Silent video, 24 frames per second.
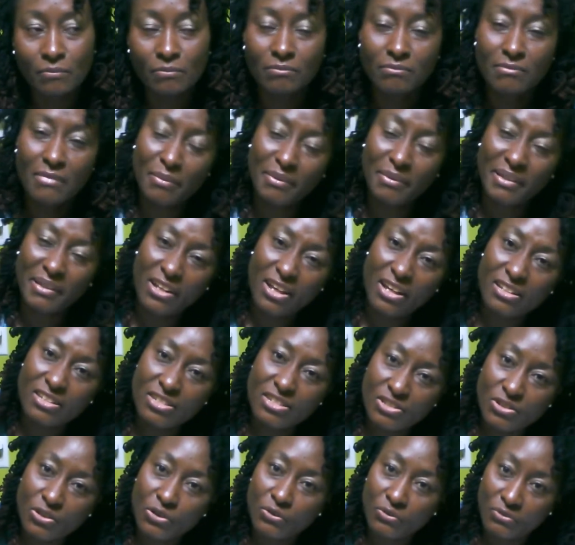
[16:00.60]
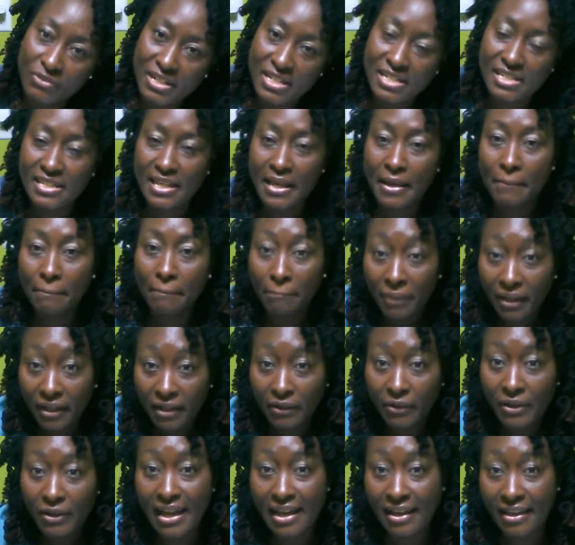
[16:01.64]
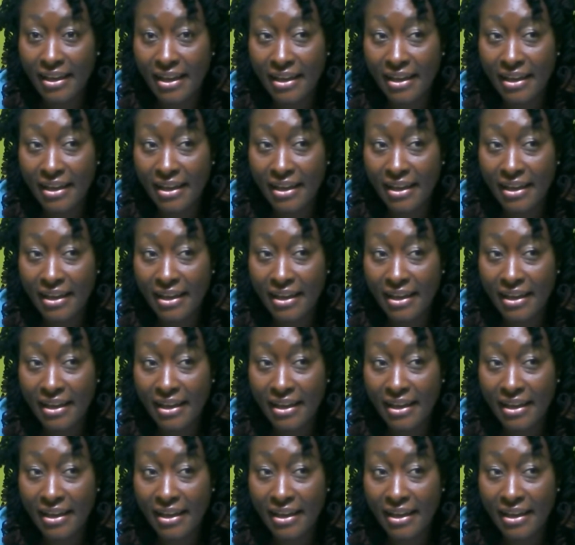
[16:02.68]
maybe not so recent, but